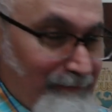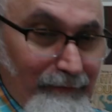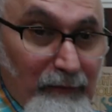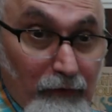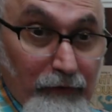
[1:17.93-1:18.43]

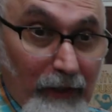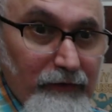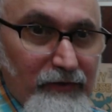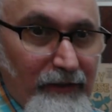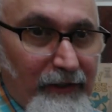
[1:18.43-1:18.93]
people not
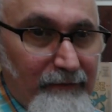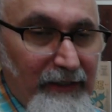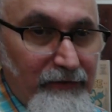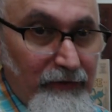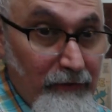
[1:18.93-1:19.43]
to
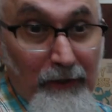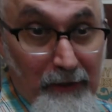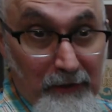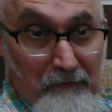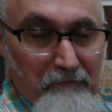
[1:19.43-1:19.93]
sodomize you.
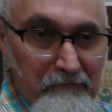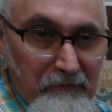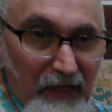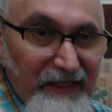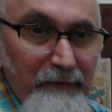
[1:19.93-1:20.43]

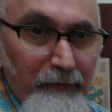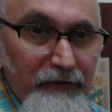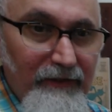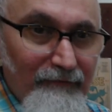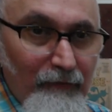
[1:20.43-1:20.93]
Ninety
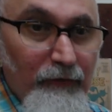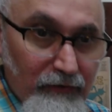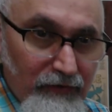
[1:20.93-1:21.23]
percent voted to